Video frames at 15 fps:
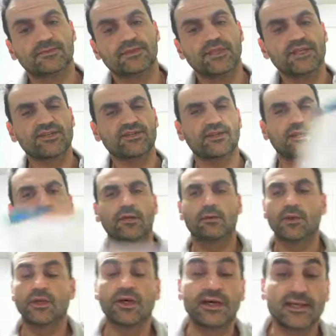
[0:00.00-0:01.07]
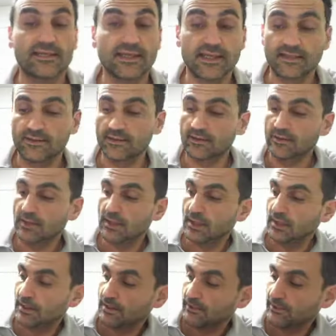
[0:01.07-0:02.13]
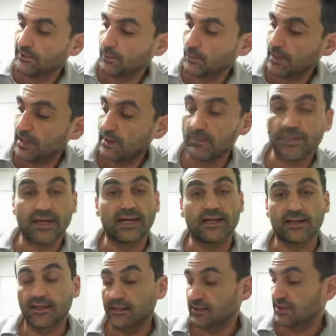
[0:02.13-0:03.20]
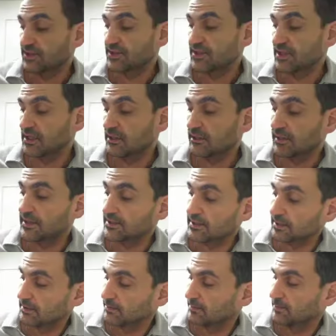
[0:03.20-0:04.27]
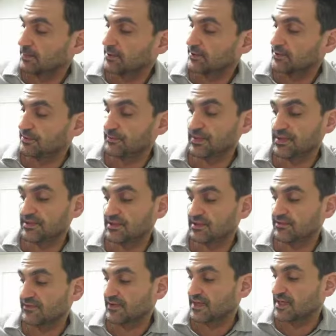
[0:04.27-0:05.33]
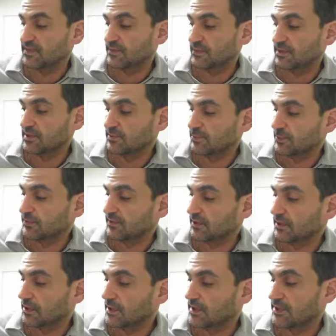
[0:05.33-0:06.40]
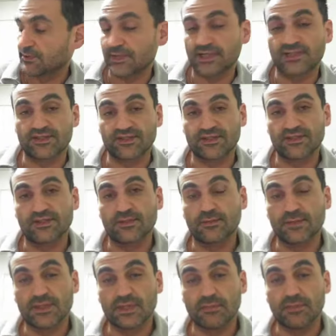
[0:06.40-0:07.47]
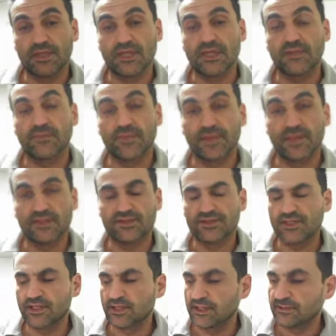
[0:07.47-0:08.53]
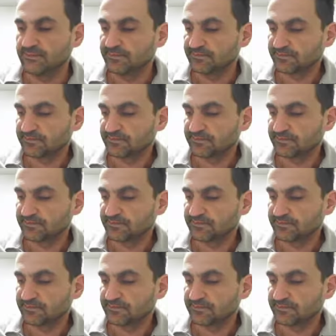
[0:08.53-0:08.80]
yesterday when I attended the Wow Marketing Accelerator Build Your Business Fast with This Proven Client Attraction System seminar in Sydney.